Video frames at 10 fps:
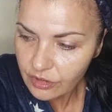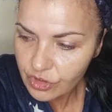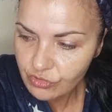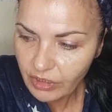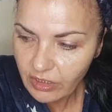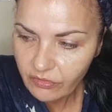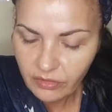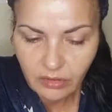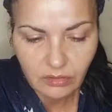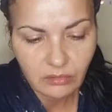and
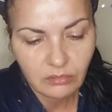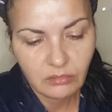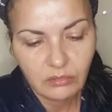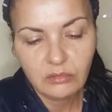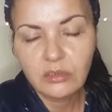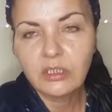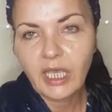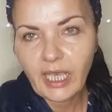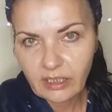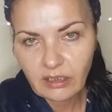strengthen
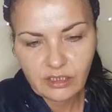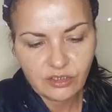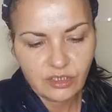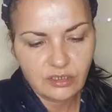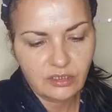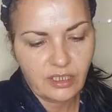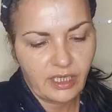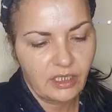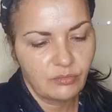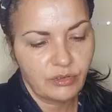the eyelashes and the
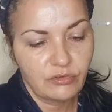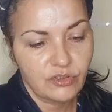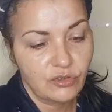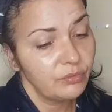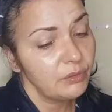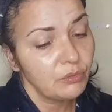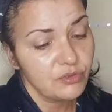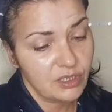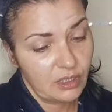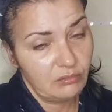eyebrows. So we
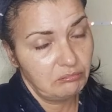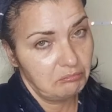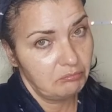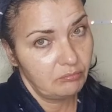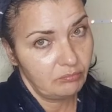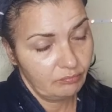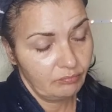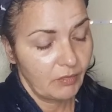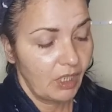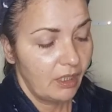will see.
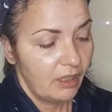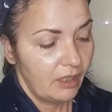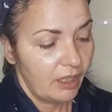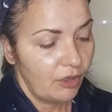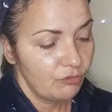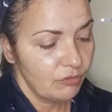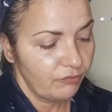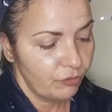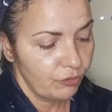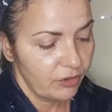I'll
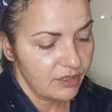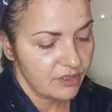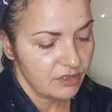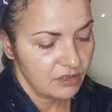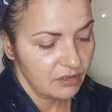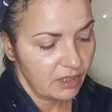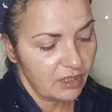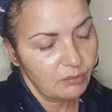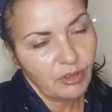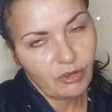review this
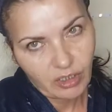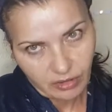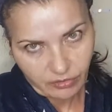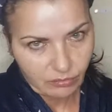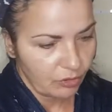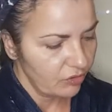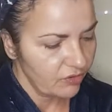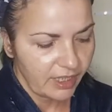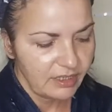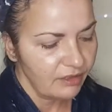in about another
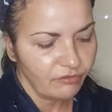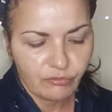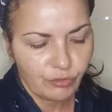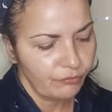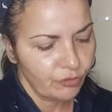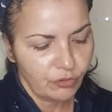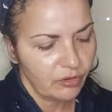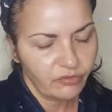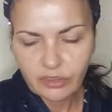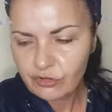month. I never review
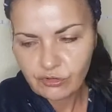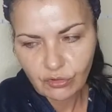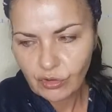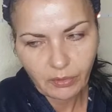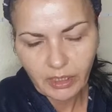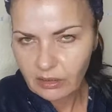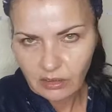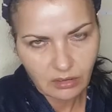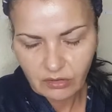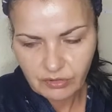nothing too quick
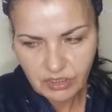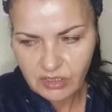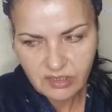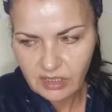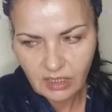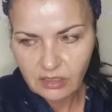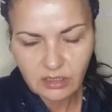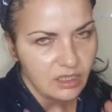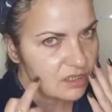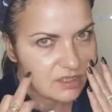because the skin
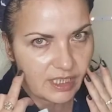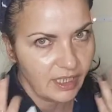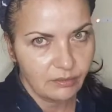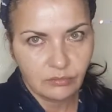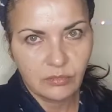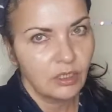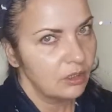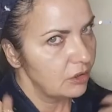needs time,